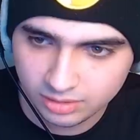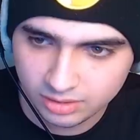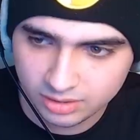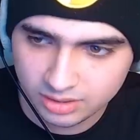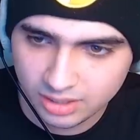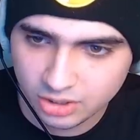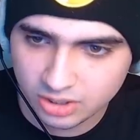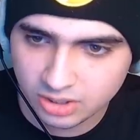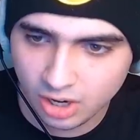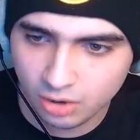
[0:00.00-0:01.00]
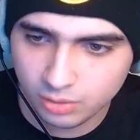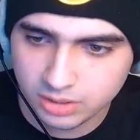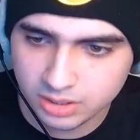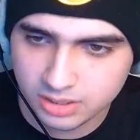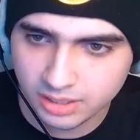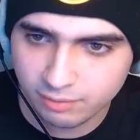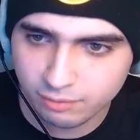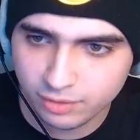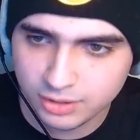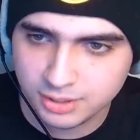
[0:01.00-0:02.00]
It's not just tolerance, he's like
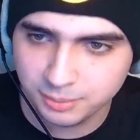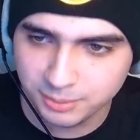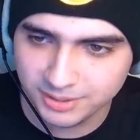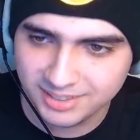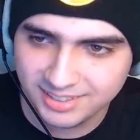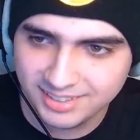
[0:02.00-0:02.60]
invincible.